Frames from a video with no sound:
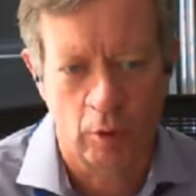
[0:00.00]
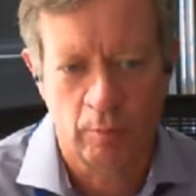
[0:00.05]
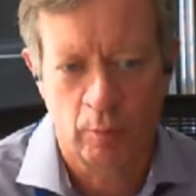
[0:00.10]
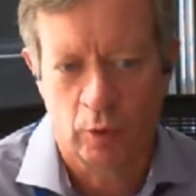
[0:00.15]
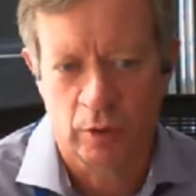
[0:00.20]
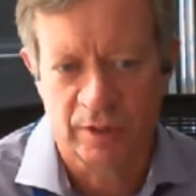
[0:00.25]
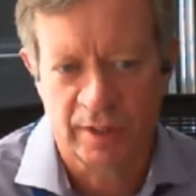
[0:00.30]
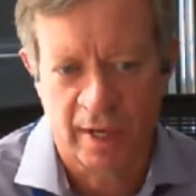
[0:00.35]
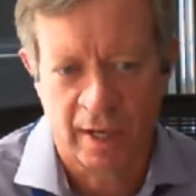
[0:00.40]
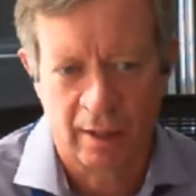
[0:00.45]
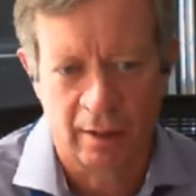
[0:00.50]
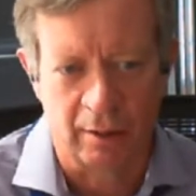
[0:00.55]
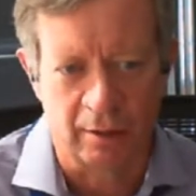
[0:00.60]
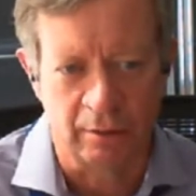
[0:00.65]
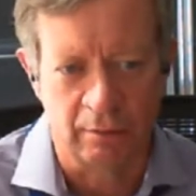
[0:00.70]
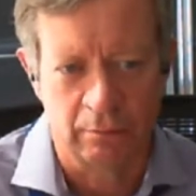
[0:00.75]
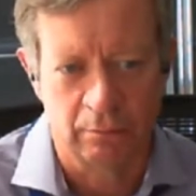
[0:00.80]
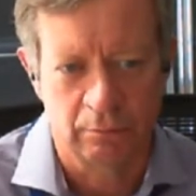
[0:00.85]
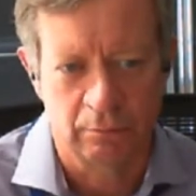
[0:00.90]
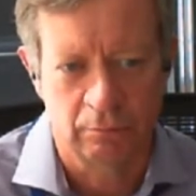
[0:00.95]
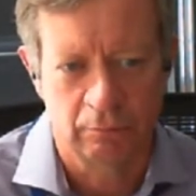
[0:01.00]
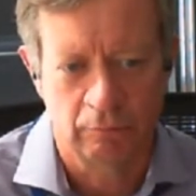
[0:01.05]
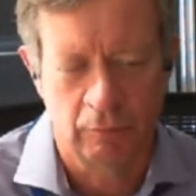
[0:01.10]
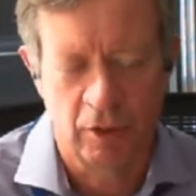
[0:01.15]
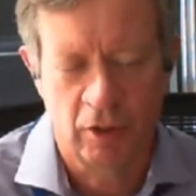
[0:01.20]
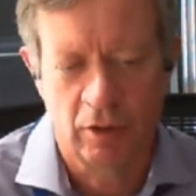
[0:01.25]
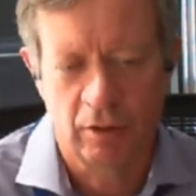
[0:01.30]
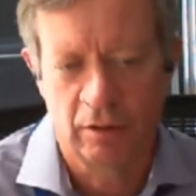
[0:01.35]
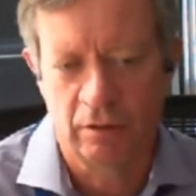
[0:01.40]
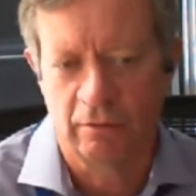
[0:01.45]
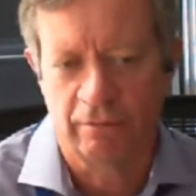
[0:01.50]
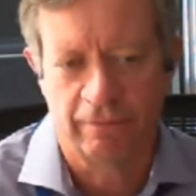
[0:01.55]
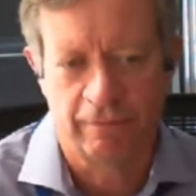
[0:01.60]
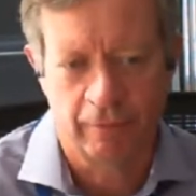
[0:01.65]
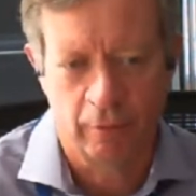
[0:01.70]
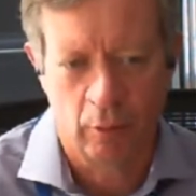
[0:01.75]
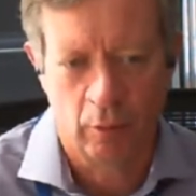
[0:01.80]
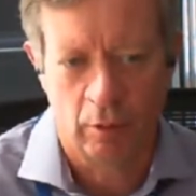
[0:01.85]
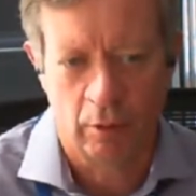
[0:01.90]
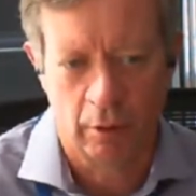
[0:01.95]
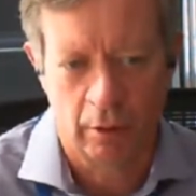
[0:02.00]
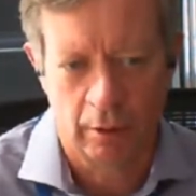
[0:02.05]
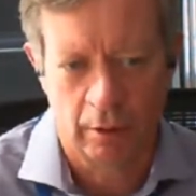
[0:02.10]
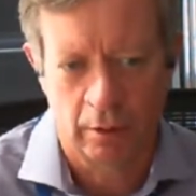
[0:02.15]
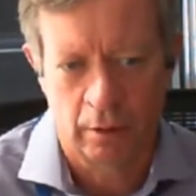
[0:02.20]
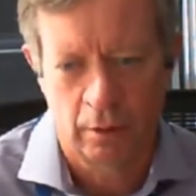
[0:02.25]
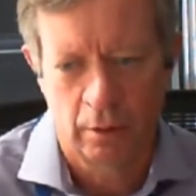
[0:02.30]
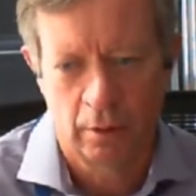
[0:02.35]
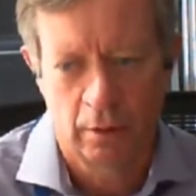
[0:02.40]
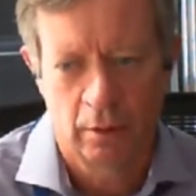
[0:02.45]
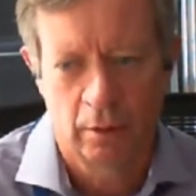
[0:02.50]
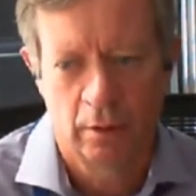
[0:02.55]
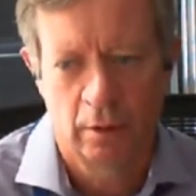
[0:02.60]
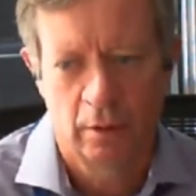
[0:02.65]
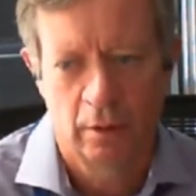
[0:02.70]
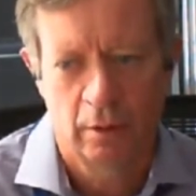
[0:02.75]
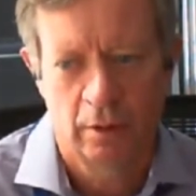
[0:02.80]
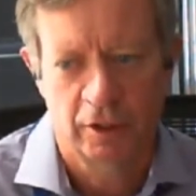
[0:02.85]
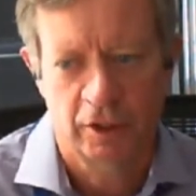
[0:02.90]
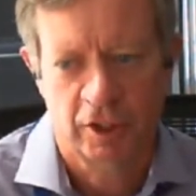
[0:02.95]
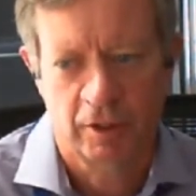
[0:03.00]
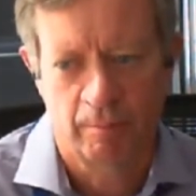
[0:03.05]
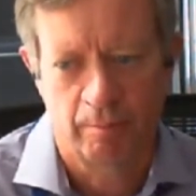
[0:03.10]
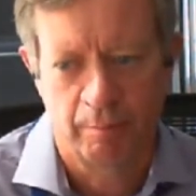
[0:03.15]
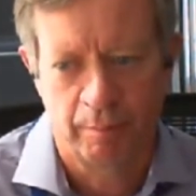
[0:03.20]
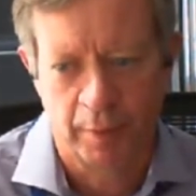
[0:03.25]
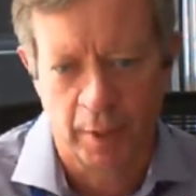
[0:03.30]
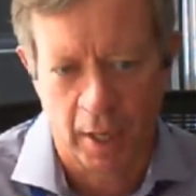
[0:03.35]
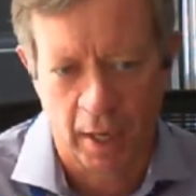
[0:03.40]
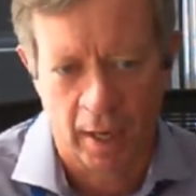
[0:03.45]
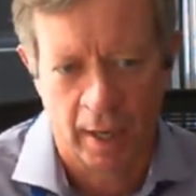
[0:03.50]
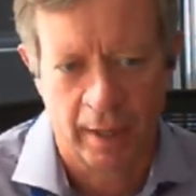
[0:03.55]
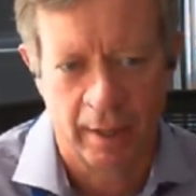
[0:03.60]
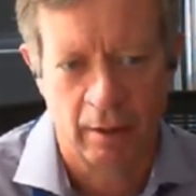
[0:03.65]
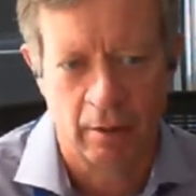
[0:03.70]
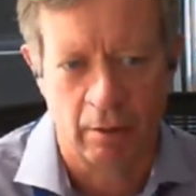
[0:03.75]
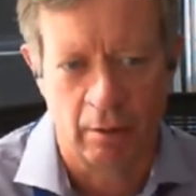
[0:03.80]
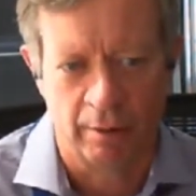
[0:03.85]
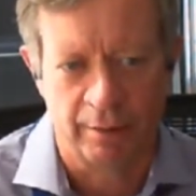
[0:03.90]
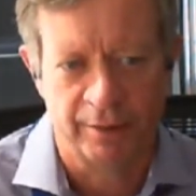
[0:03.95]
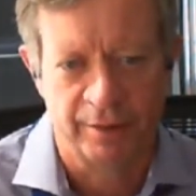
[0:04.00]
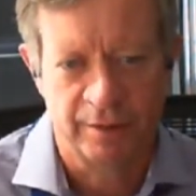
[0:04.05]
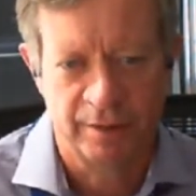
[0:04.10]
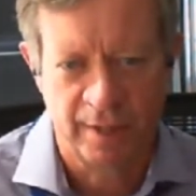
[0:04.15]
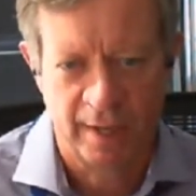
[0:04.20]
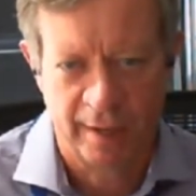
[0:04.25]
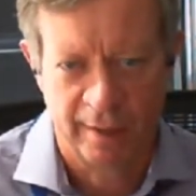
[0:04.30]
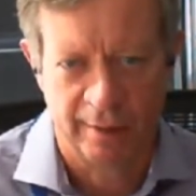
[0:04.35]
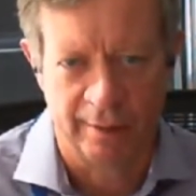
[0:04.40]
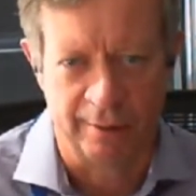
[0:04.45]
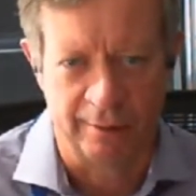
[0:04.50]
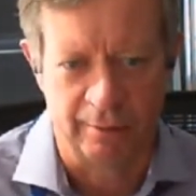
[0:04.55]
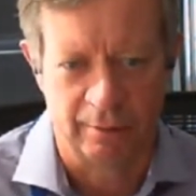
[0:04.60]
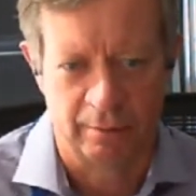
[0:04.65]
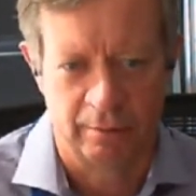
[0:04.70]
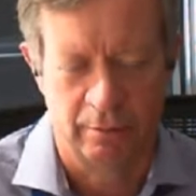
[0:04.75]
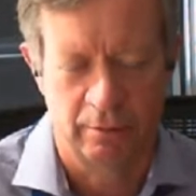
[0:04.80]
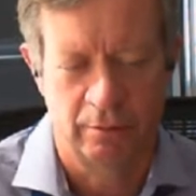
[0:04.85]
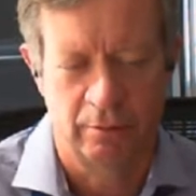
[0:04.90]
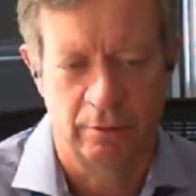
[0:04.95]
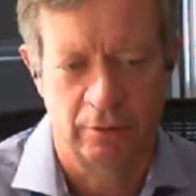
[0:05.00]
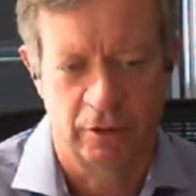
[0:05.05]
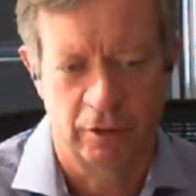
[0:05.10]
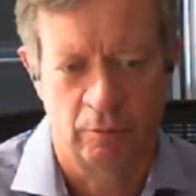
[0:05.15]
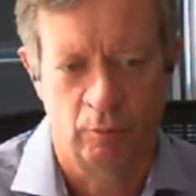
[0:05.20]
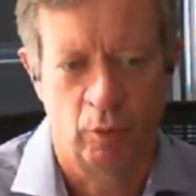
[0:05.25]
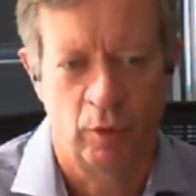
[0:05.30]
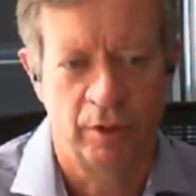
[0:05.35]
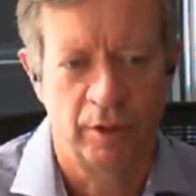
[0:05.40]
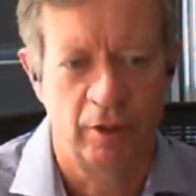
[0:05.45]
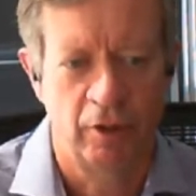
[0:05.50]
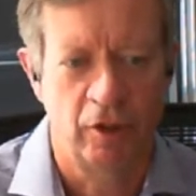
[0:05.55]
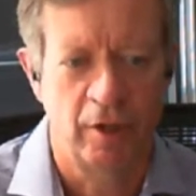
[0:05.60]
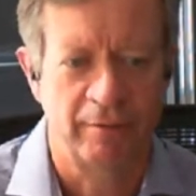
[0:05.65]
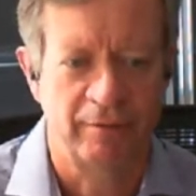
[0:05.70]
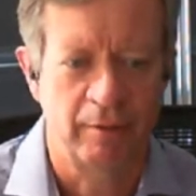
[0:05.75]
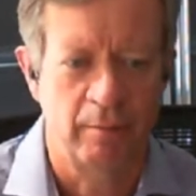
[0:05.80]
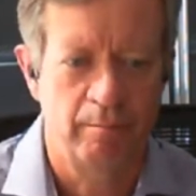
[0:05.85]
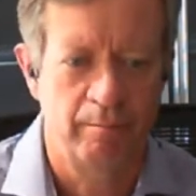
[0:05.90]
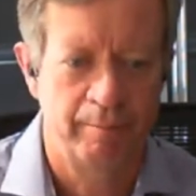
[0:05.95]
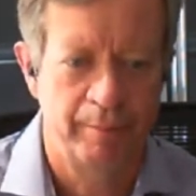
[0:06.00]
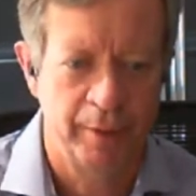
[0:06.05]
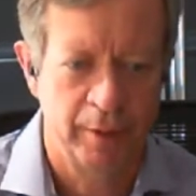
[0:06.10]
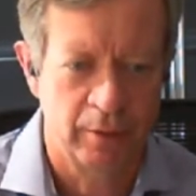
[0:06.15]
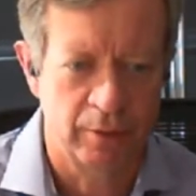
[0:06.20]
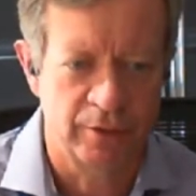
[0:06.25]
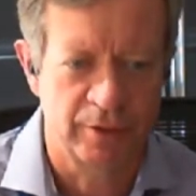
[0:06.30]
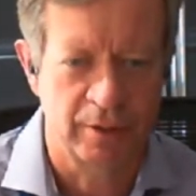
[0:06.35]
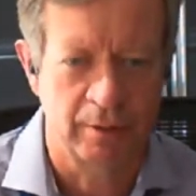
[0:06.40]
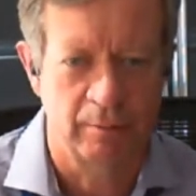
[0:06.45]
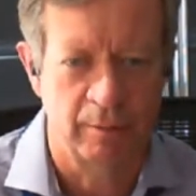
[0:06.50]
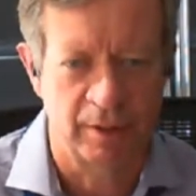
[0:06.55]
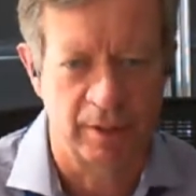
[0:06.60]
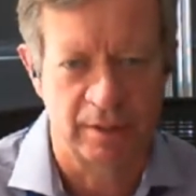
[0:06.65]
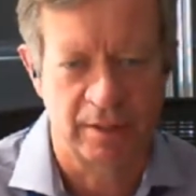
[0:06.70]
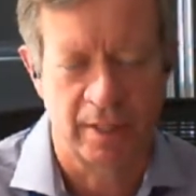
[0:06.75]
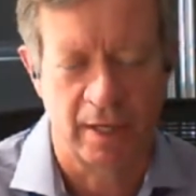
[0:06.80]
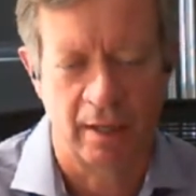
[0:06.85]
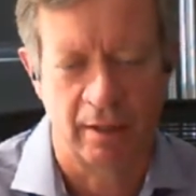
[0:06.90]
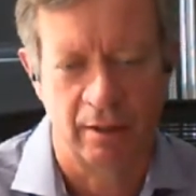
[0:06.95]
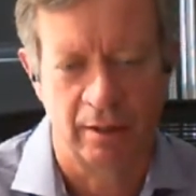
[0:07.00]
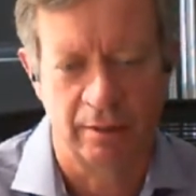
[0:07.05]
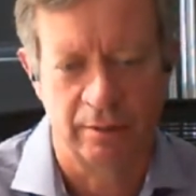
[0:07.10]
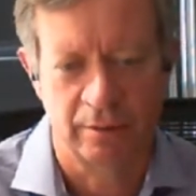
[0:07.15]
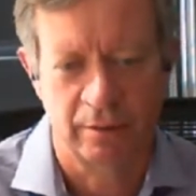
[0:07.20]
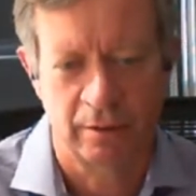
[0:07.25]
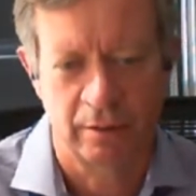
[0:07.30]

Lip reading: more talent. We couldn't afford to buy all the talent. Somewhere in there, you have to build some of the talent.